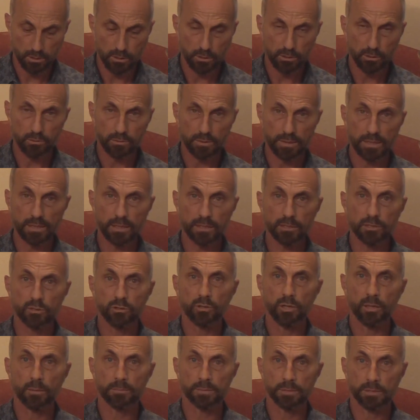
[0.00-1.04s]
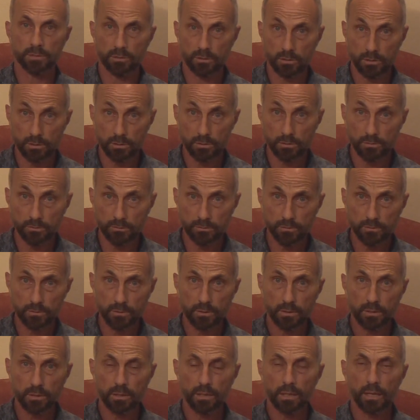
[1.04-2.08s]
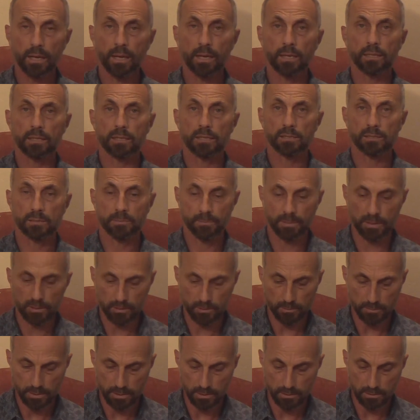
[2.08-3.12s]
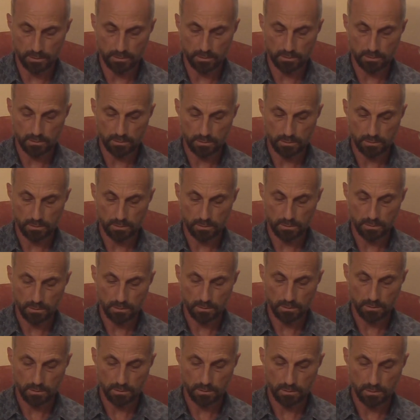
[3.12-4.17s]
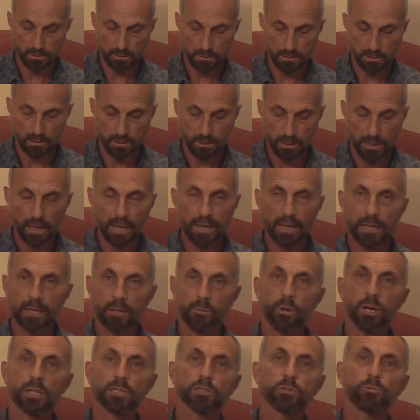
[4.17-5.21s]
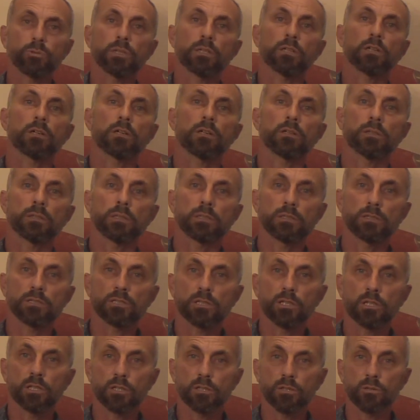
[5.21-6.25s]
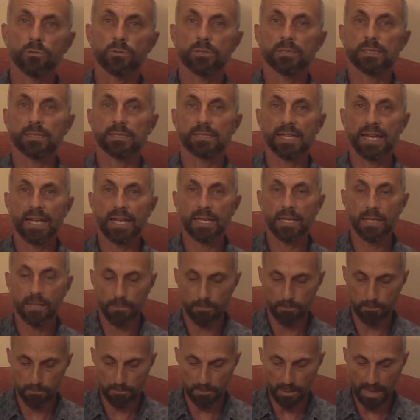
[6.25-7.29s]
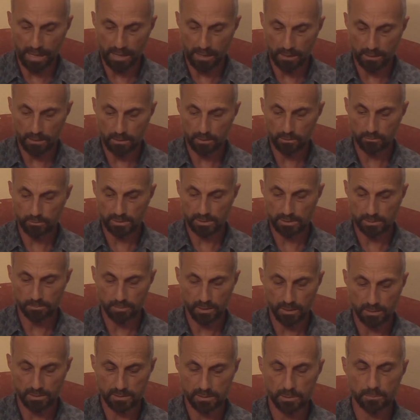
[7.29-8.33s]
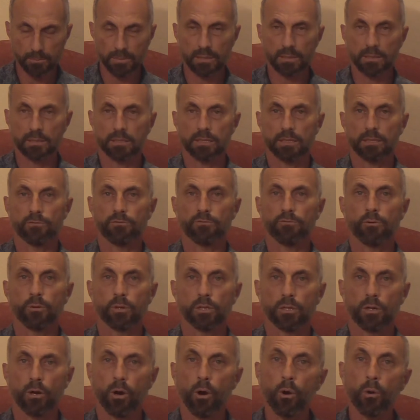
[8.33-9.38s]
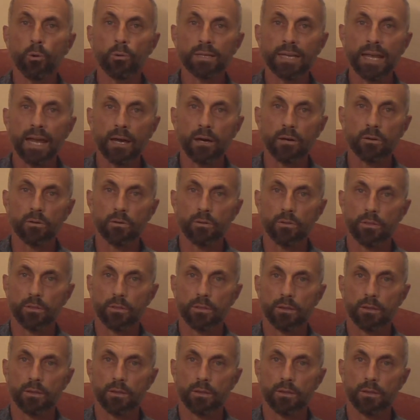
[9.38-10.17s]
You need to observe and experiment. And I want to encourage you to take back responsibility for your own health